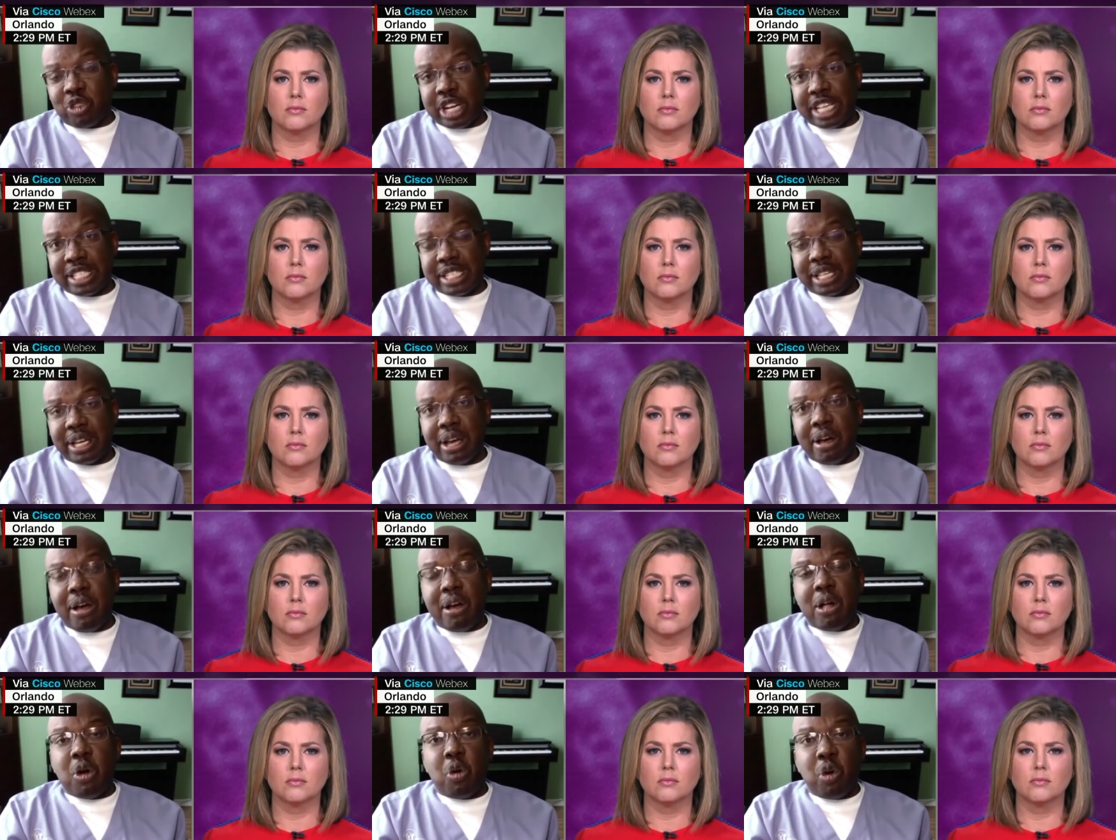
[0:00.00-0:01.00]
Speaker 1: risk.
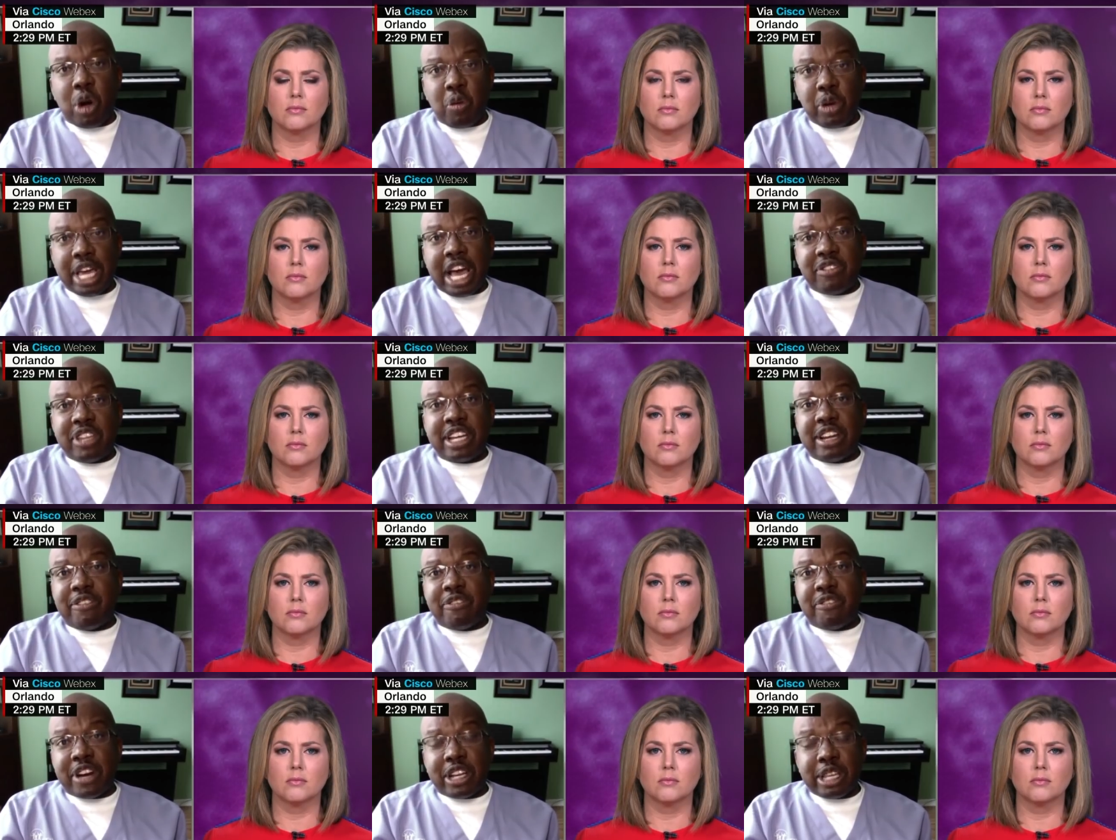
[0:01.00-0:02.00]
We have done
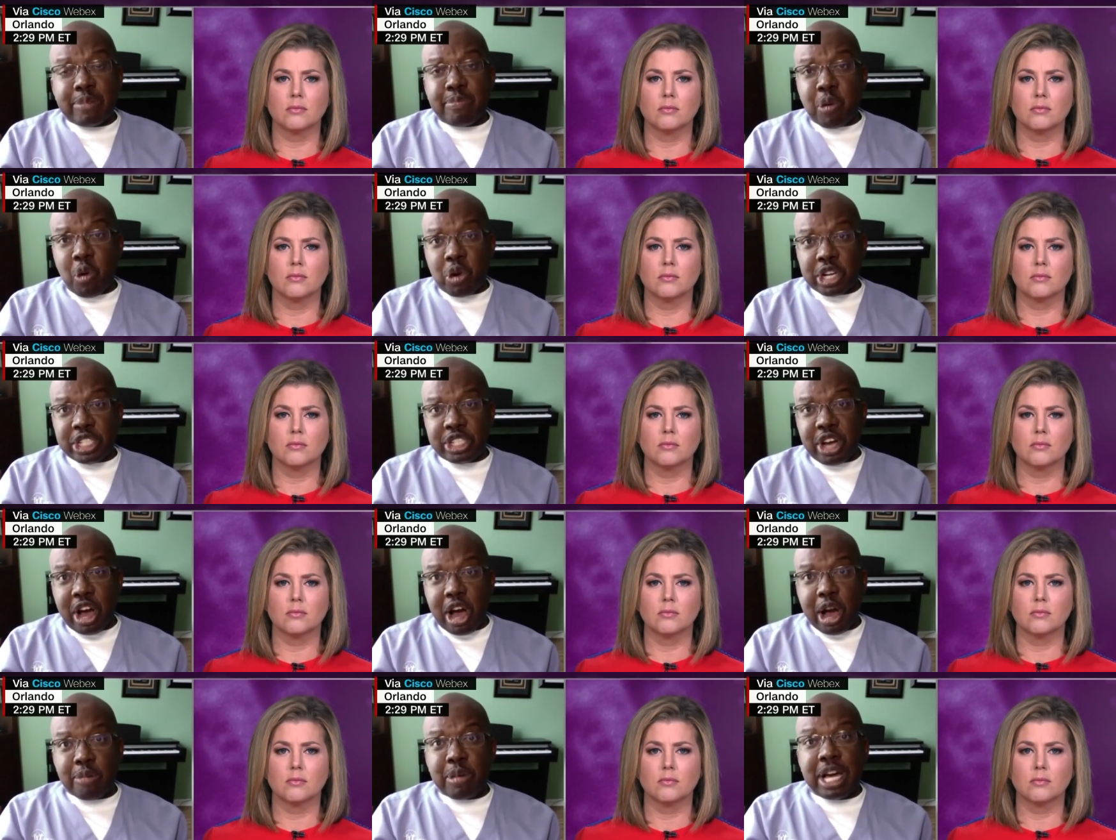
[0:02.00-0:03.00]
a fairly poor
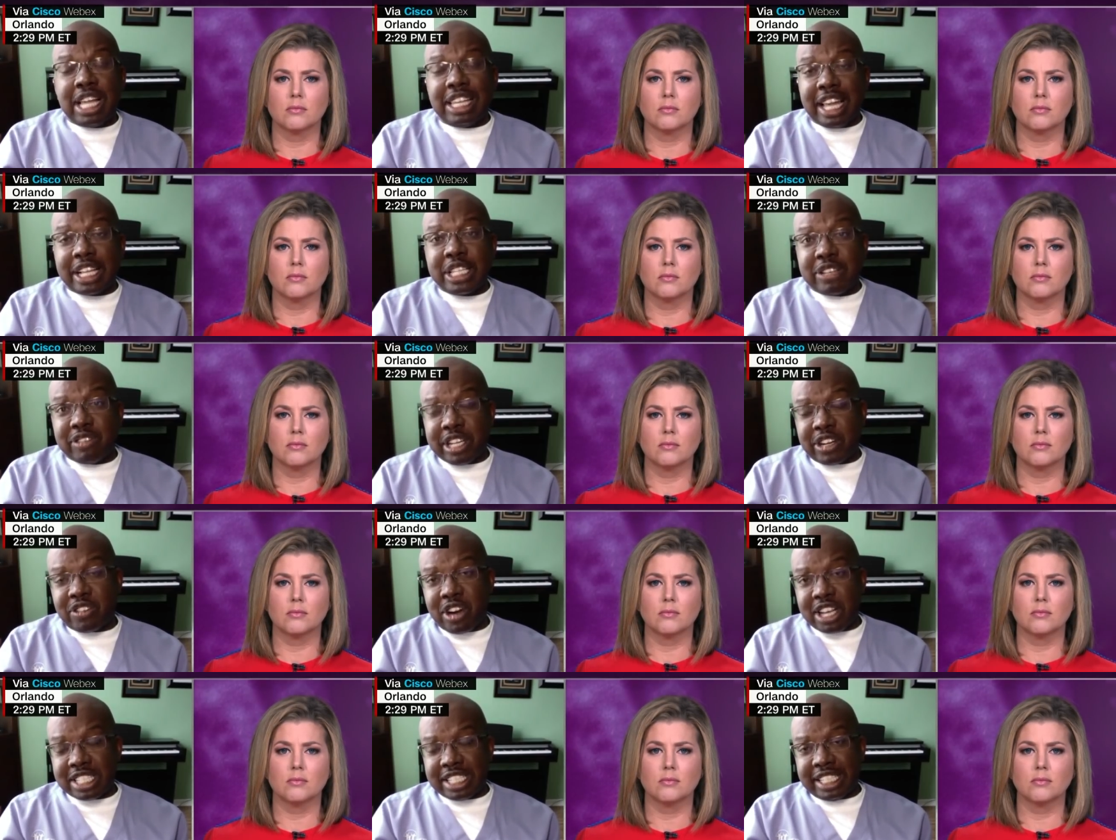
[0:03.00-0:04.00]
job collectively
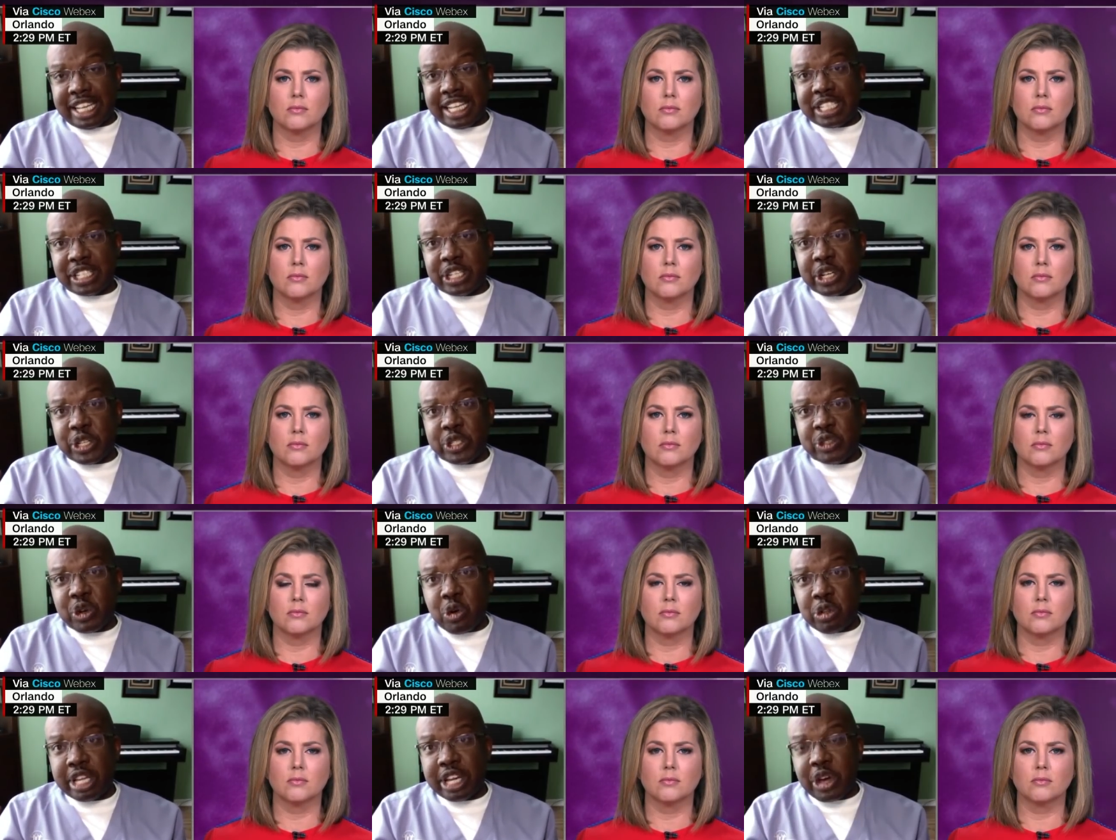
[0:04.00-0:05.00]
across the nation
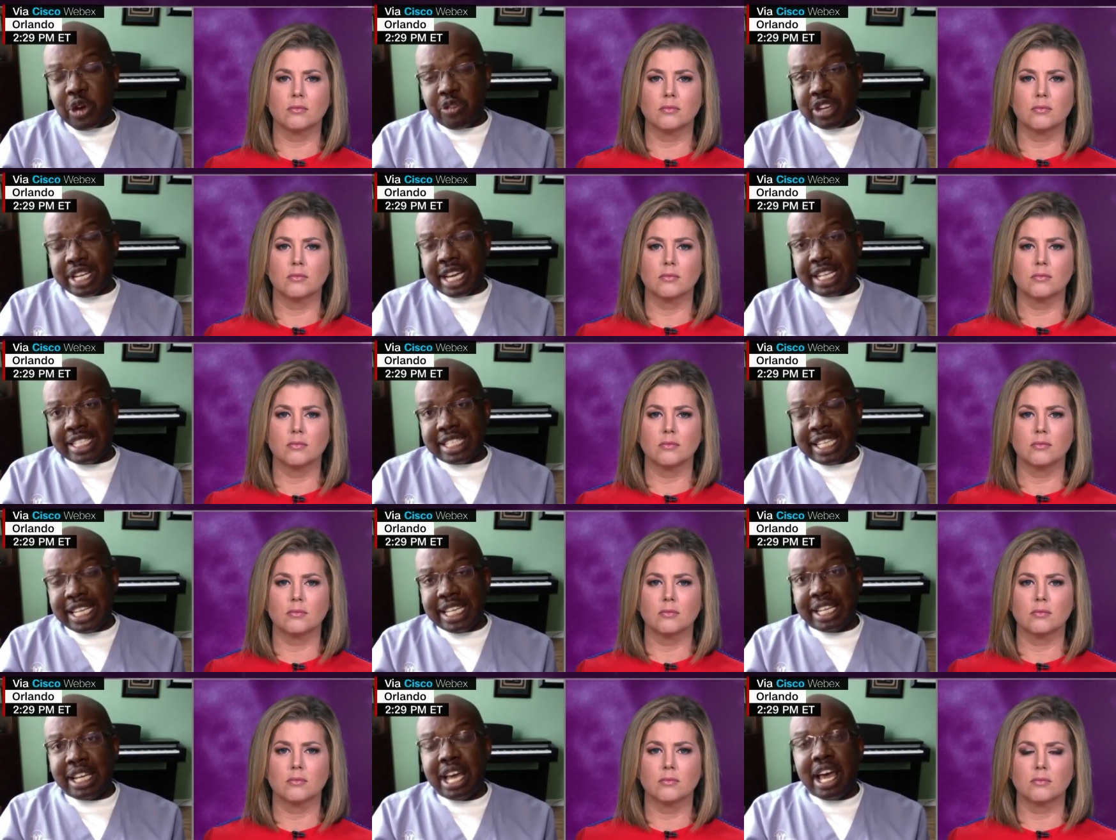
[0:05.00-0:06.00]
controlling COVID
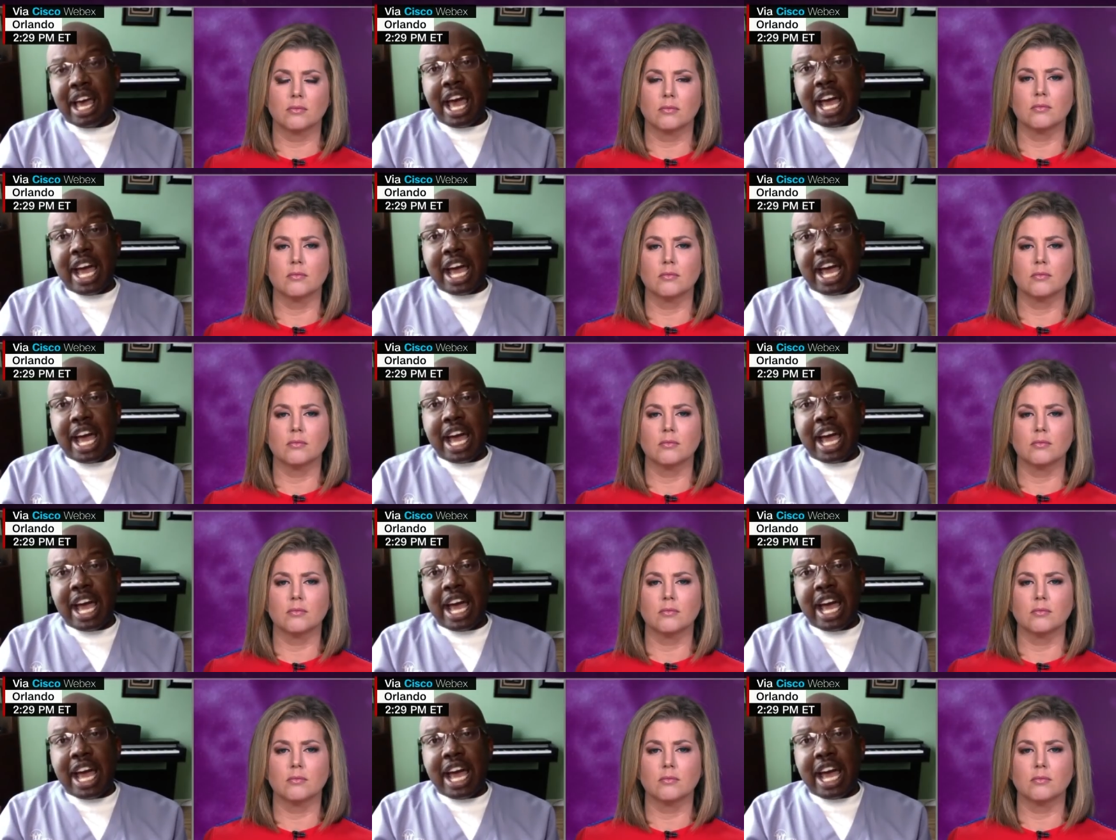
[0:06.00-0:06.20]
19.